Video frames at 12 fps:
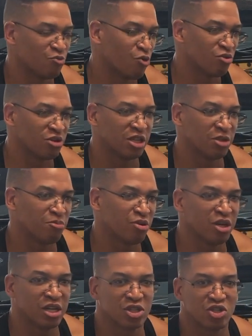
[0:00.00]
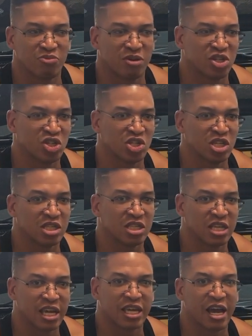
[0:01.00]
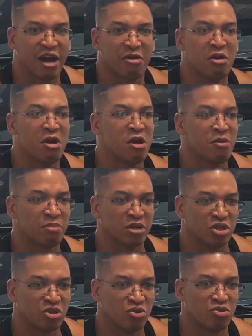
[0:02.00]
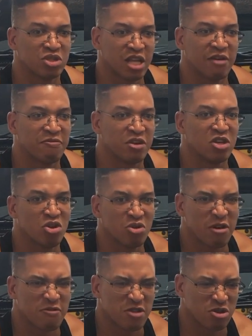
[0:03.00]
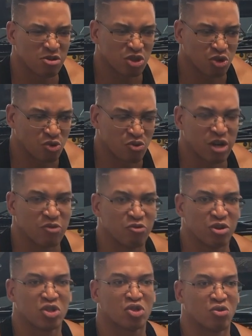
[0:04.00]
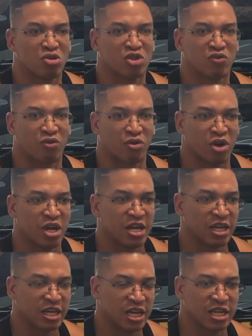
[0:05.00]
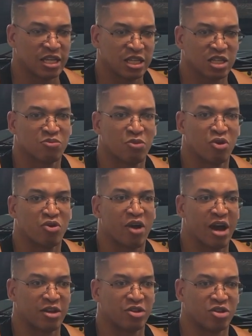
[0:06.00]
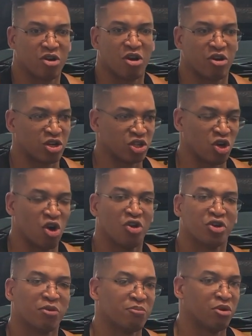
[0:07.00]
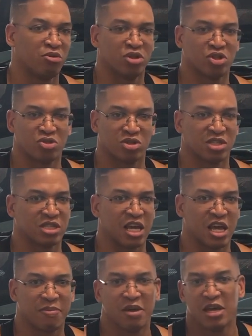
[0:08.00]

You won't need to put in so much as you need to take out, but use that video. That video is a great resource for getting this motor out of the car, because all the components are the same.